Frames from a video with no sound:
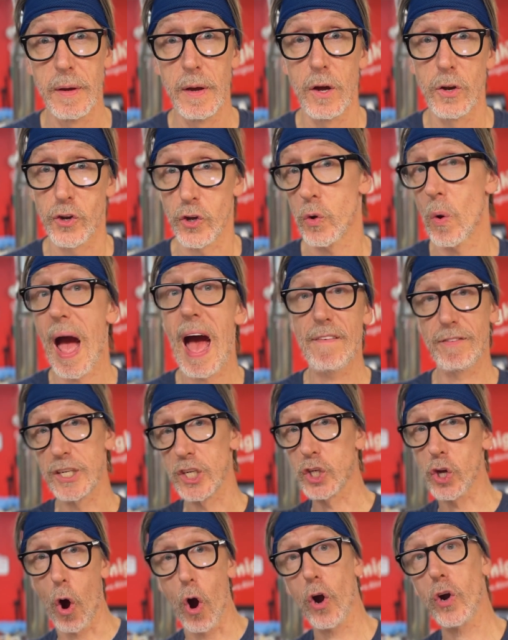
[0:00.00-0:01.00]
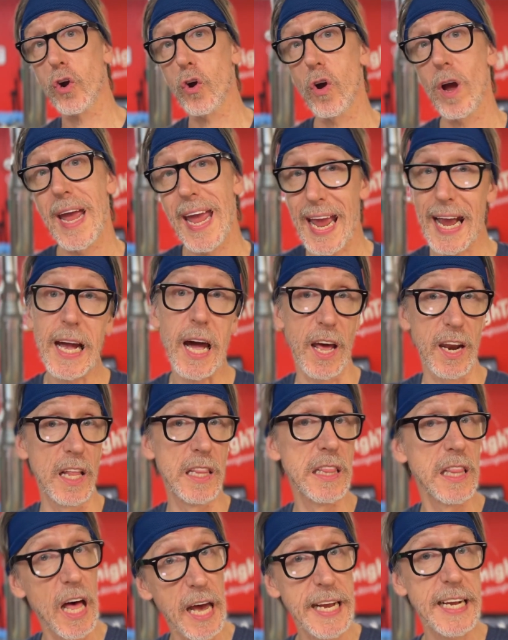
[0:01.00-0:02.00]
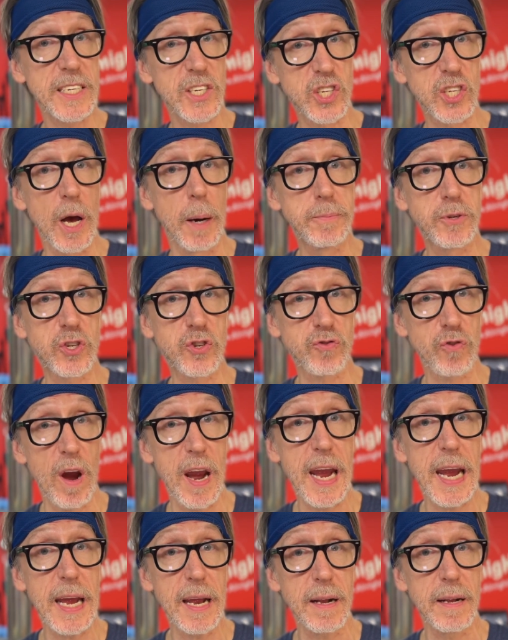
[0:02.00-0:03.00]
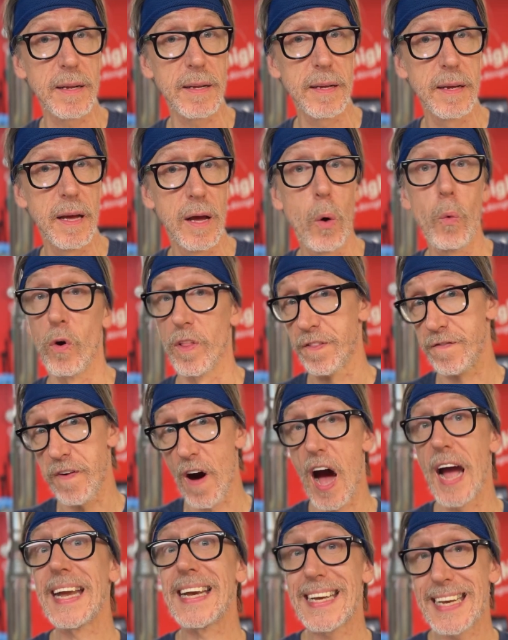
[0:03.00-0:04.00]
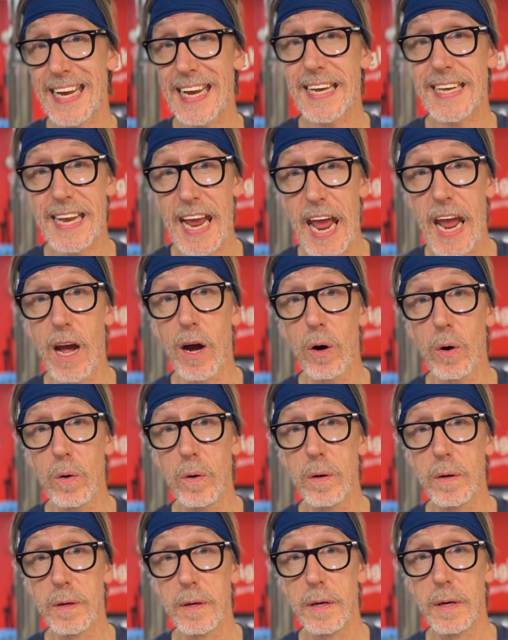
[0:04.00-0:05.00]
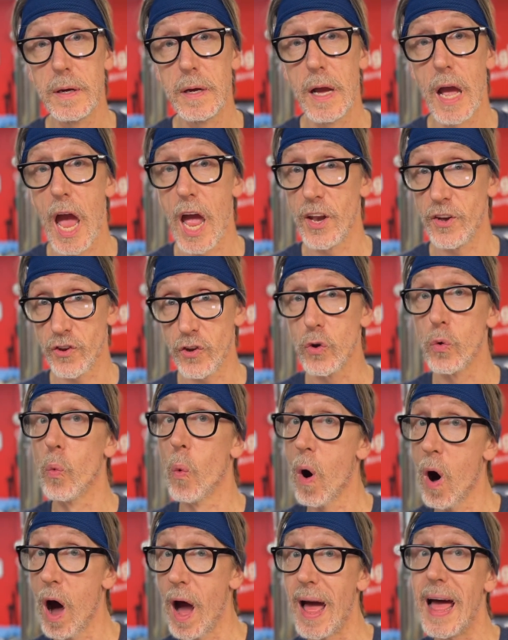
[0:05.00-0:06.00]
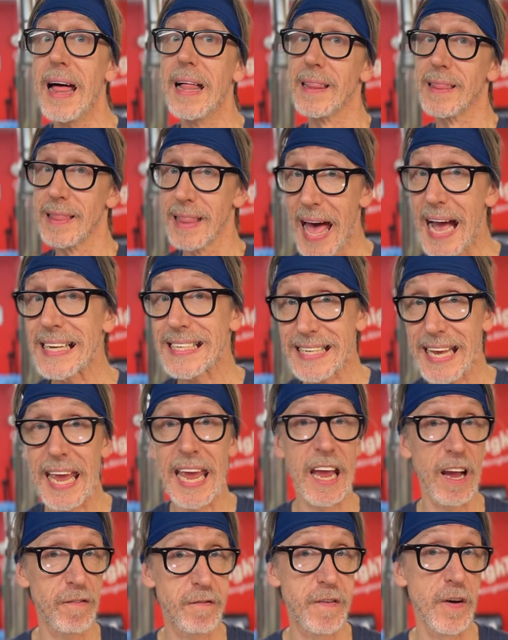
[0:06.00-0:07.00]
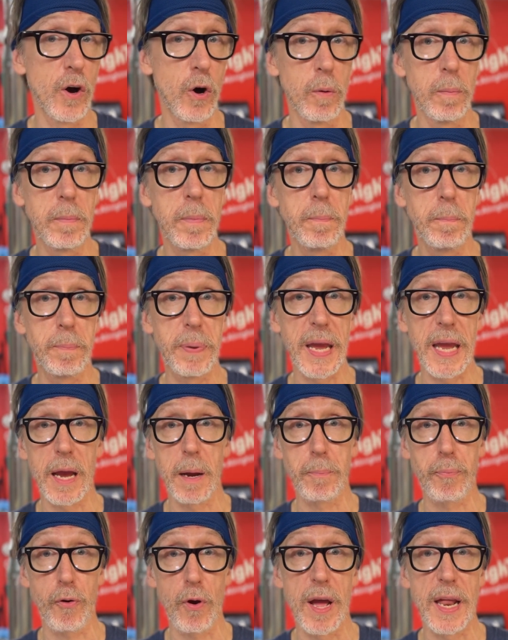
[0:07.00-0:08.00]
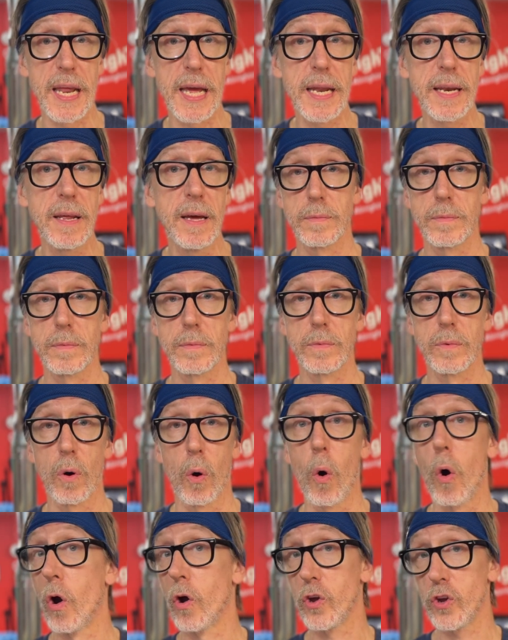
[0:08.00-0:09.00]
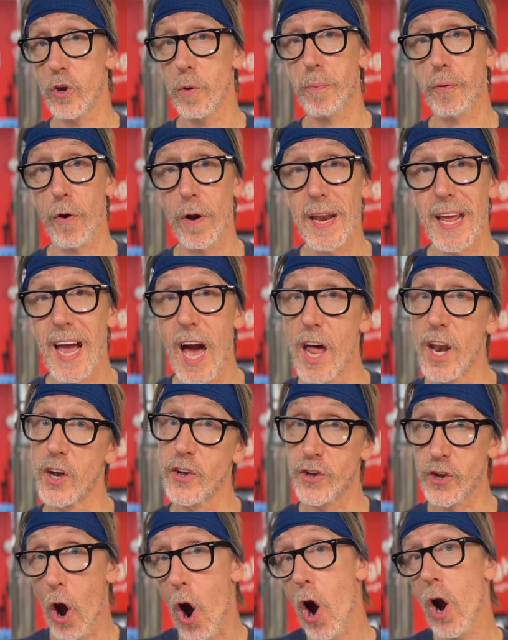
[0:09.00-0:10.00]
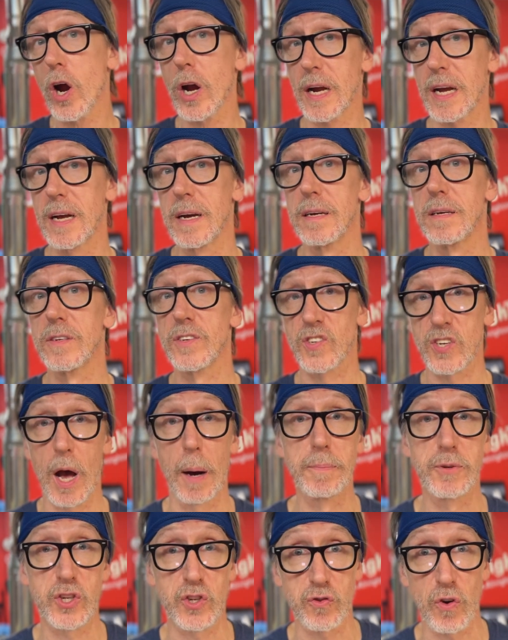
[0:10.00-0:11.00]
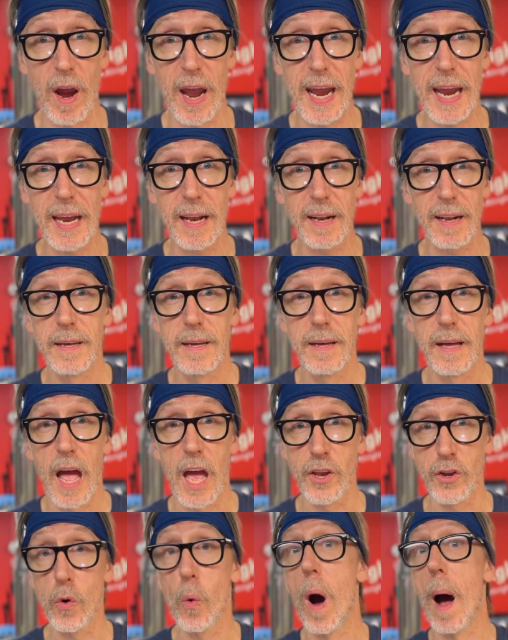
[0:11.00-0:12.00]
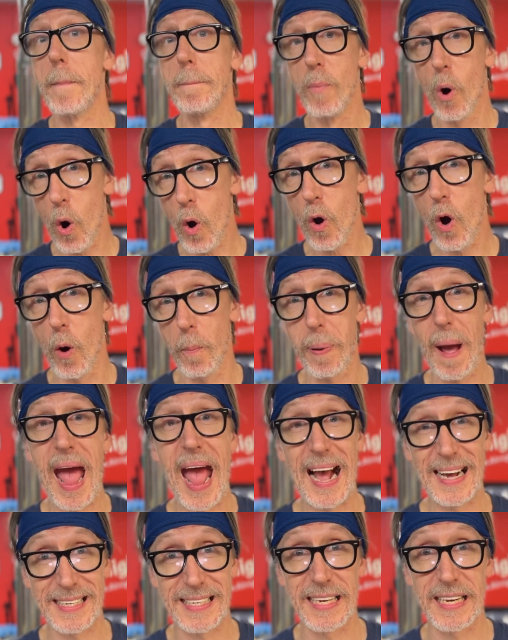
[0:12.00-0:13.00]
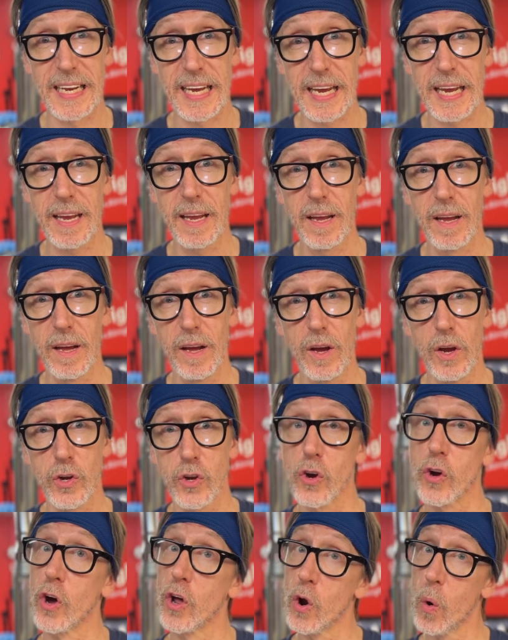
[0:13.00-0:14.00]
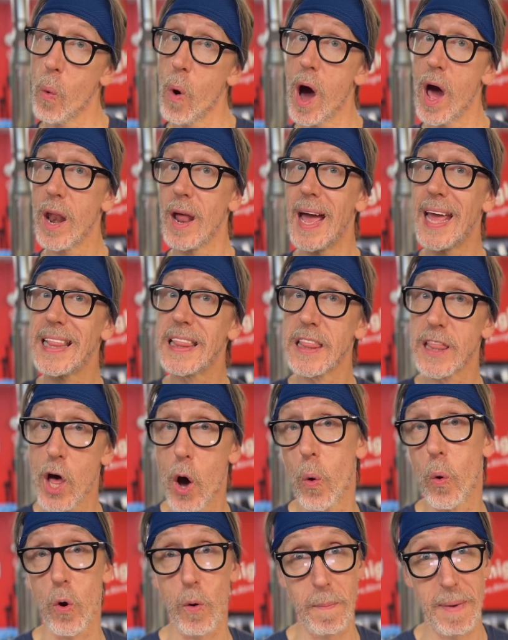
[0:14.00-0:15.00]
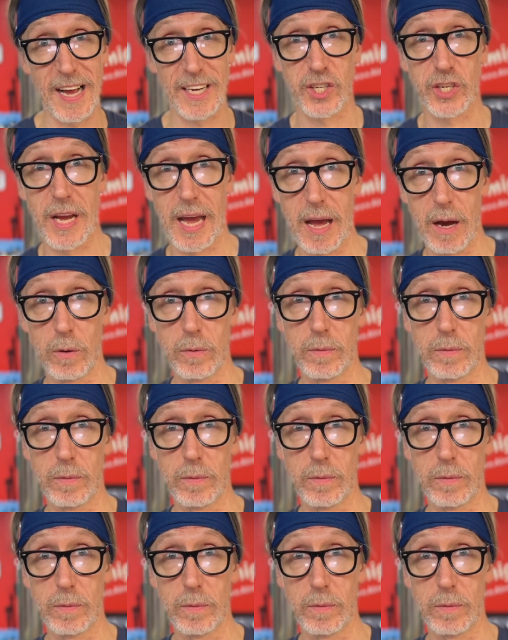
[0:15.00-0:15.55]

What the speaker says: Do you have a darker ink on a light substrate with fine detail and you want less ink film being printed? Or are you printing on a dark substrate and you want more opacity? You're going to want a lower mesh count.